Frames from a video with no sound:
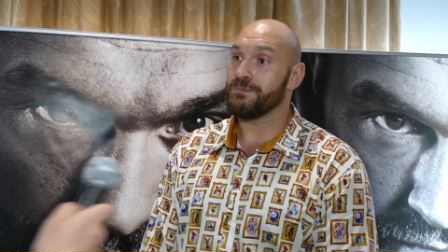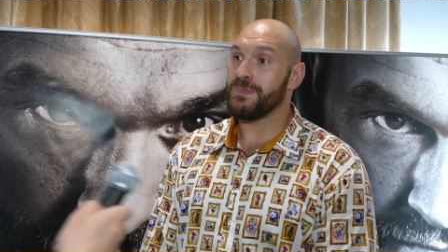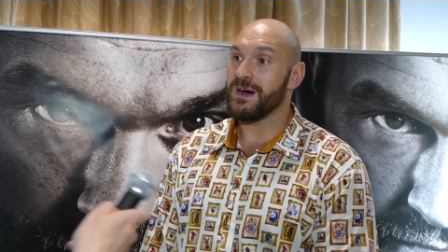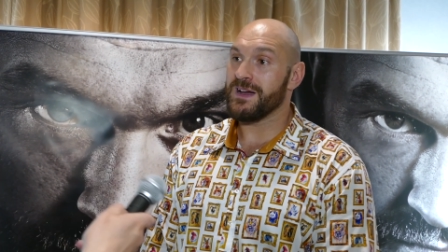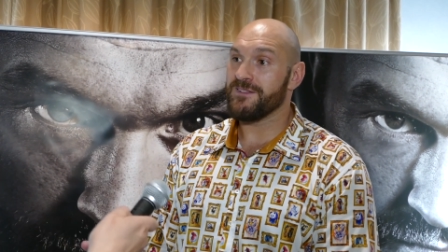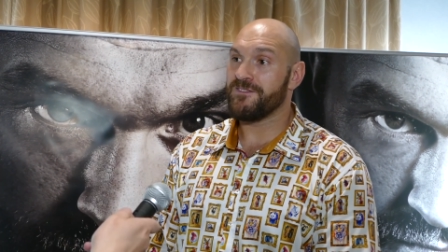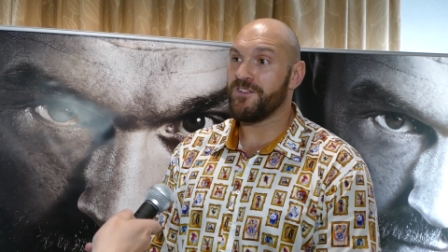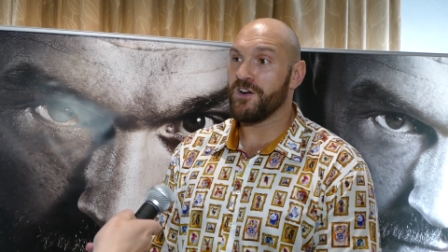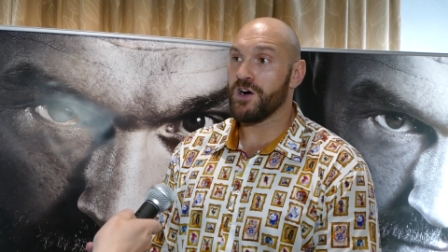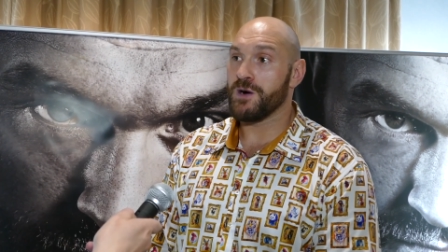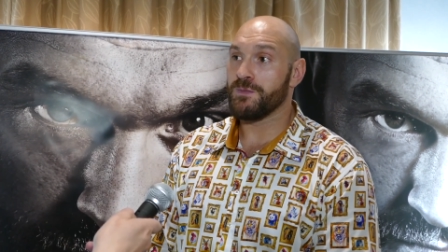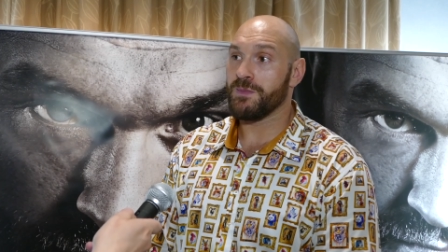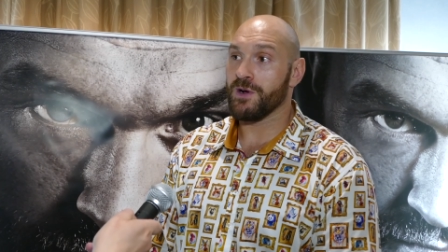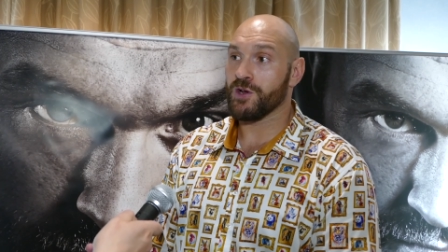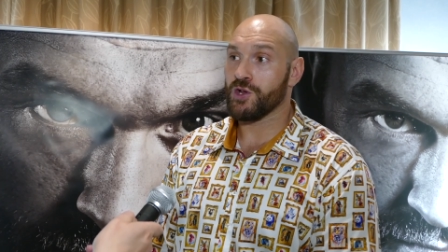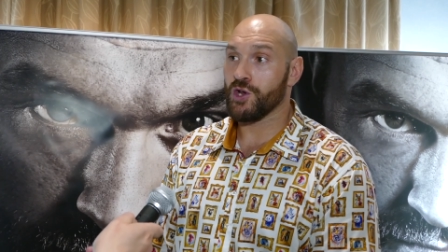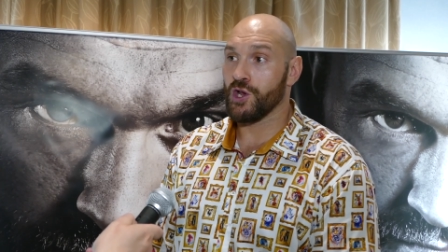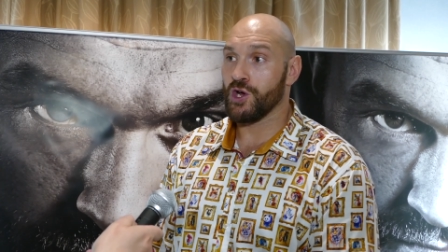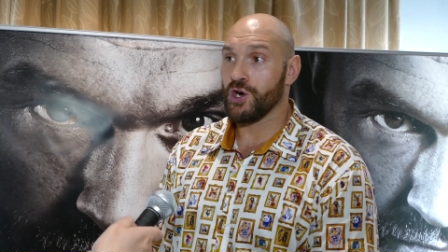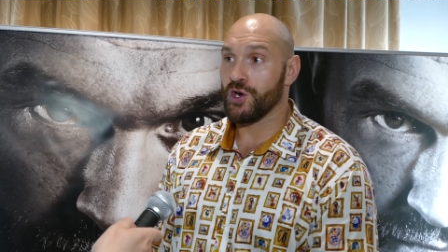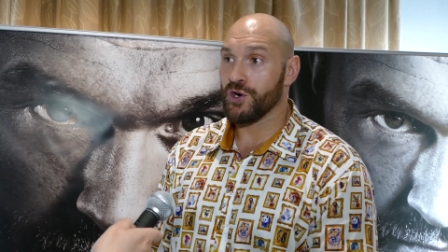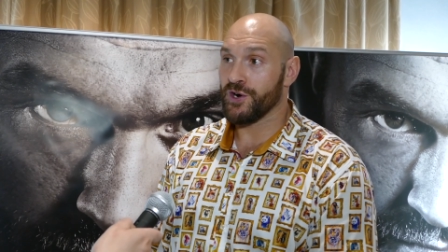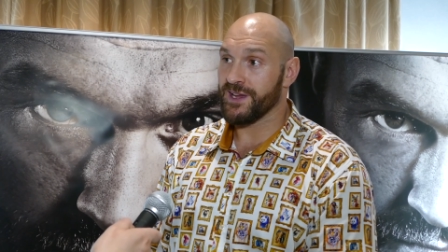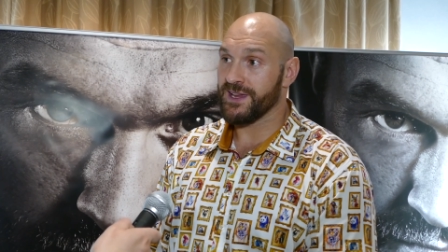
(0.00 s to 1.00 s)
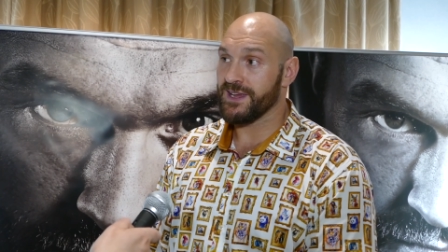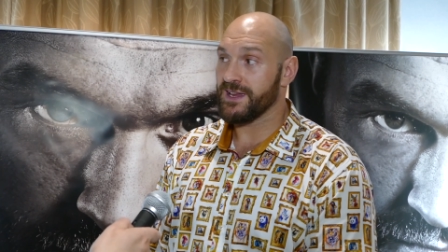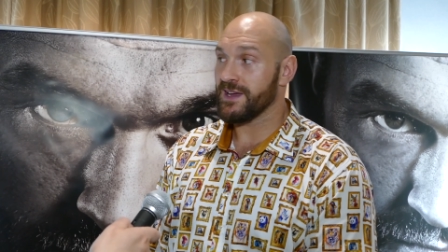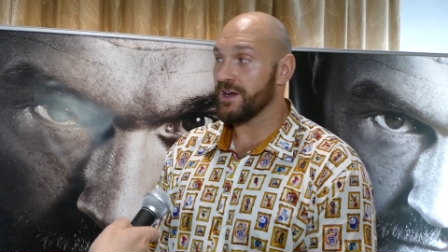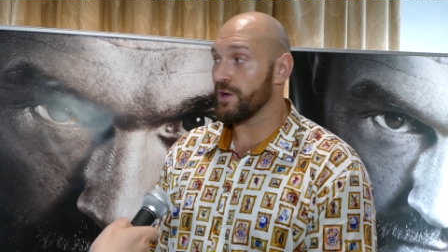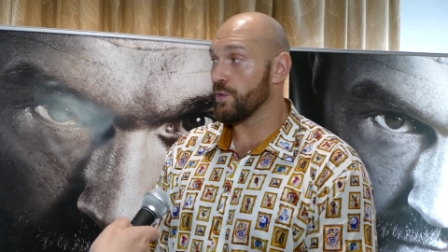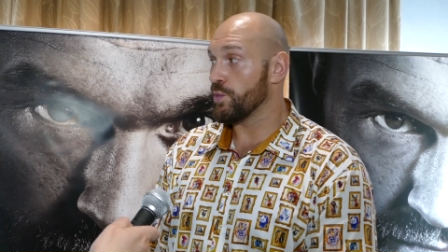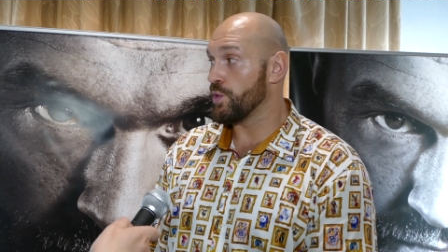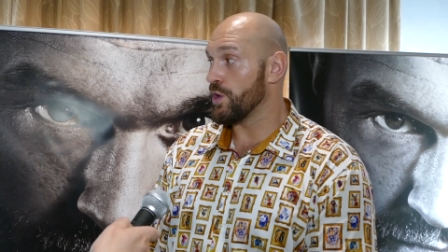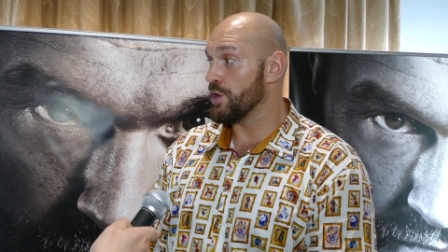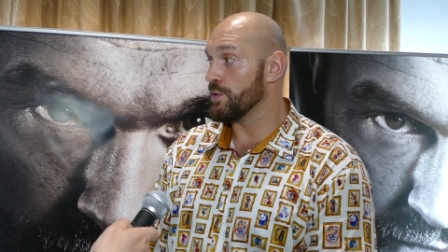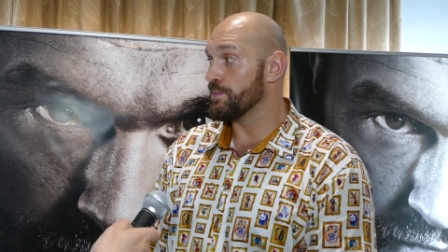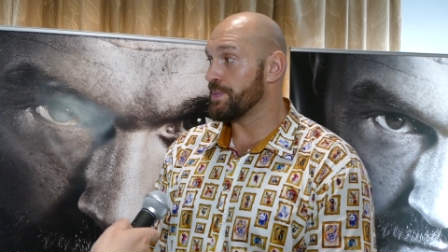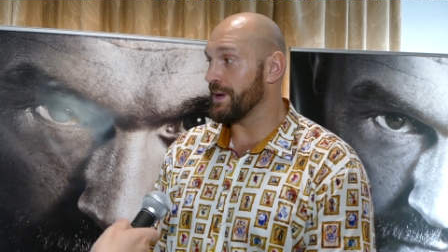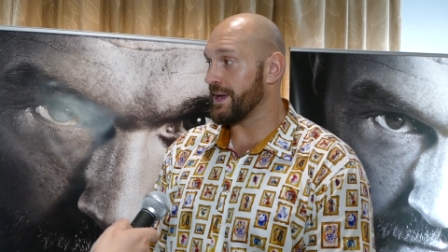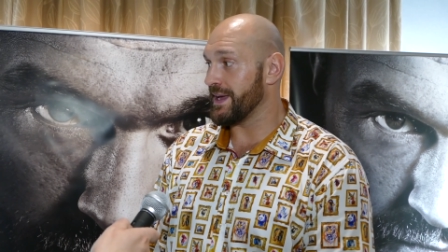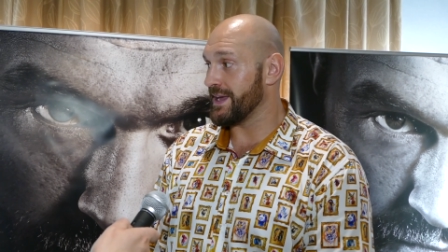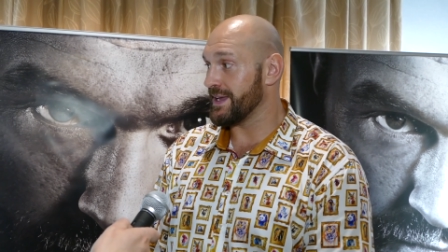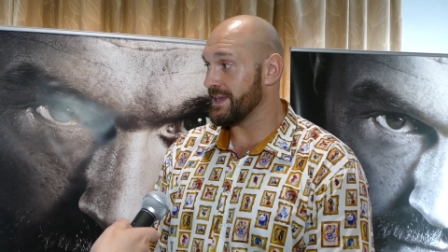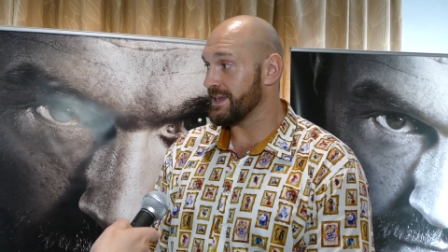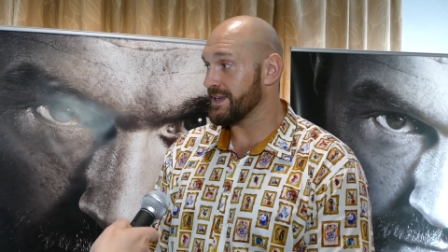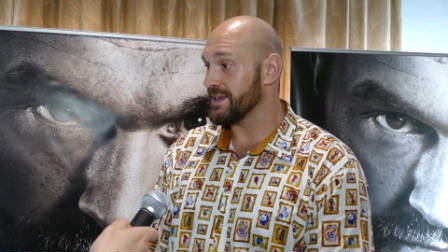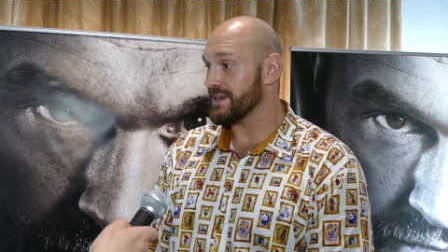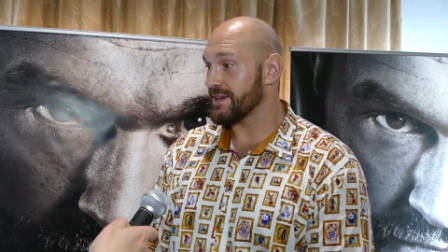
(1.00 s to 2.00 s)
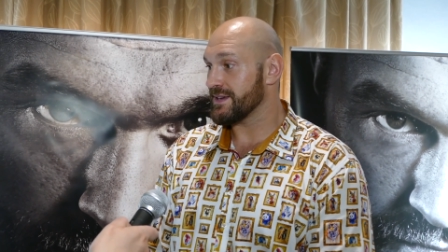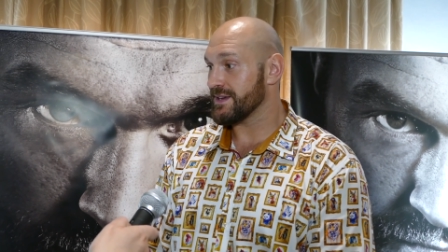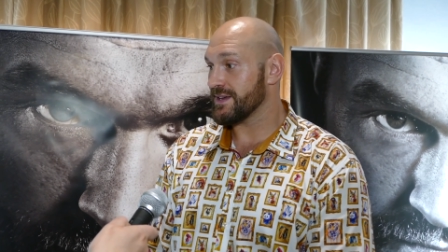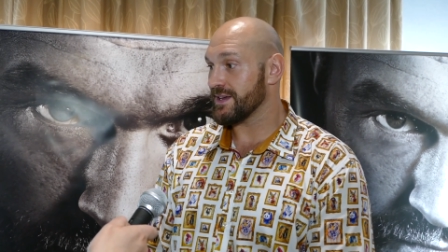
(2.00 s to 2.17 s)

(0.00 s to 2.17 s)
My former glory will be